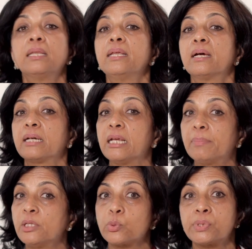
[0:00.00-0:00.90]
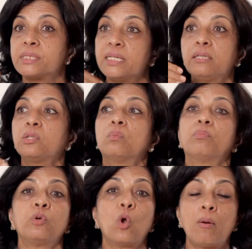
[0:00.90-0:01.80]
They are able to see you.
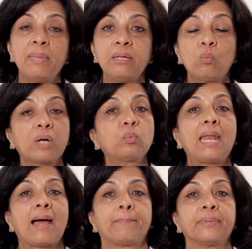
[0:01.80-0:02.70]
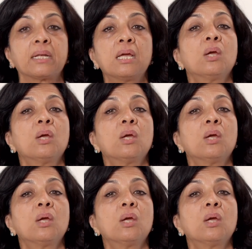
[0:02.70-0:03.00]
Normally what will happen?